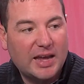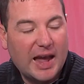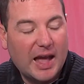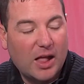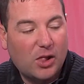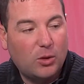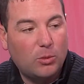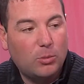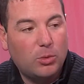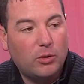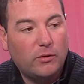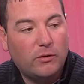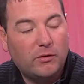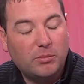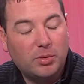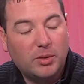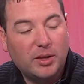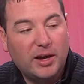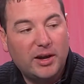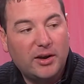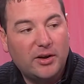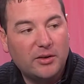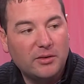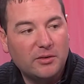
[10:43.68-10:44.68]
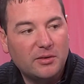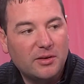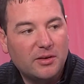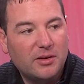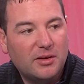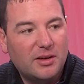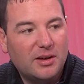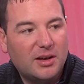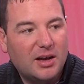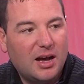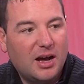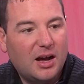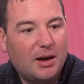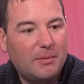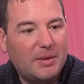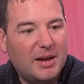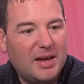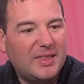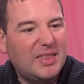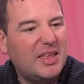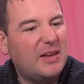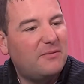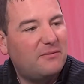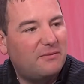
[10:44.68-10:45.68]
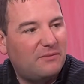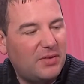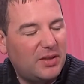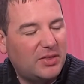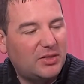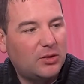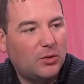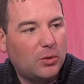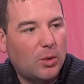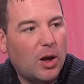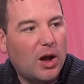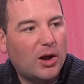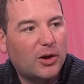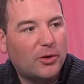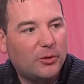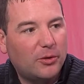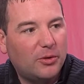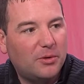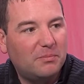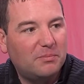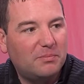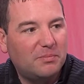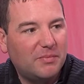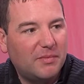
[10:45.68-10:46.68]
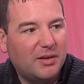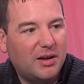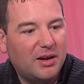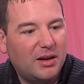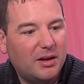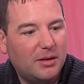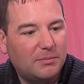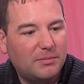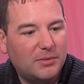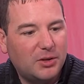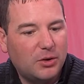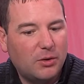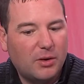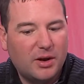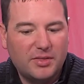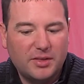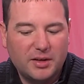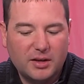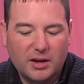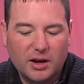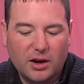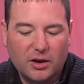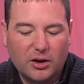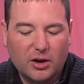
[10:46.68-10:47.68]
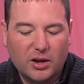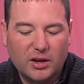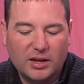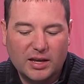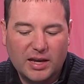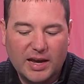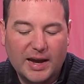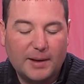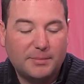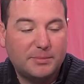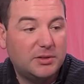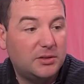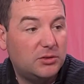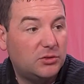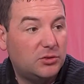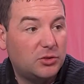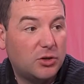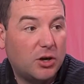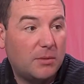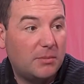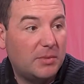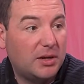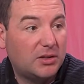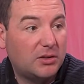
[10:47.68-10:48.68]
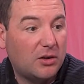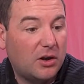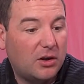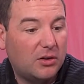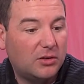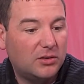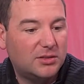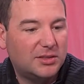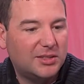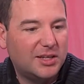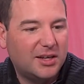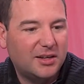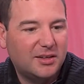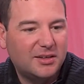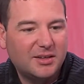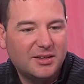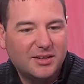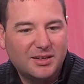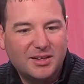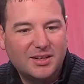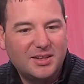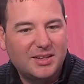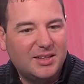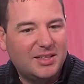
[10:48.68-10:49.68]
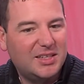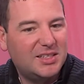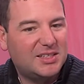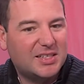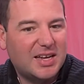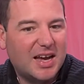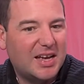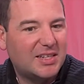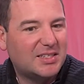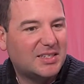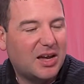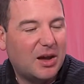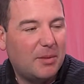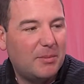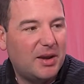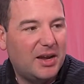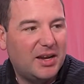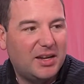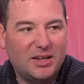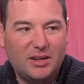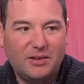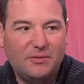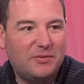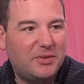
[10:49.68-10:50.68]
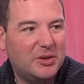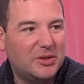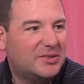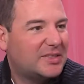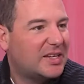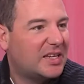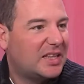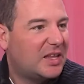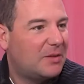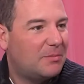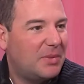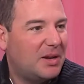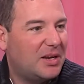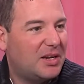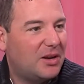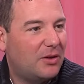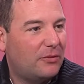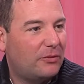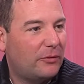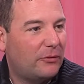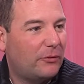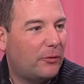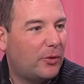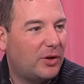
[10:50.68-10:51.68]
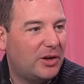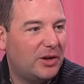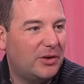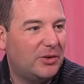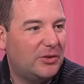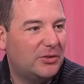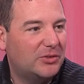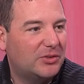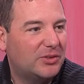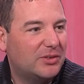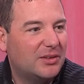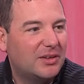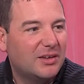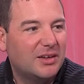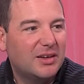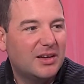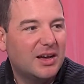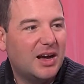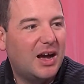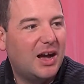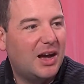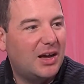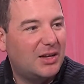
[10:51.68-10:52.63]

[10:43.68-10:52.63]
caliber of a player, um, and they fit the locker room. Um, you know, I think our captain John McDonald said these guys come in and it feels like they've been here for four years. Oh um,